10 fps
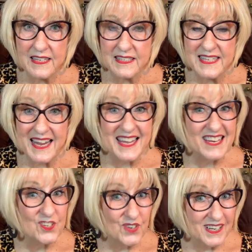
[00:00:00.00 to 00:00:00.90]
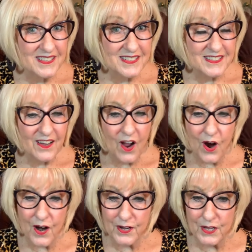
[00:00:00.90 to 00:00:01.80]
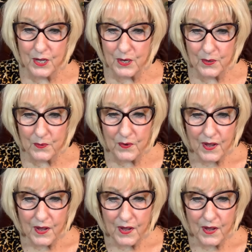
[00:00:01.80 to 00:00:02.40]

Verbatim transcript: taking drugs? Are you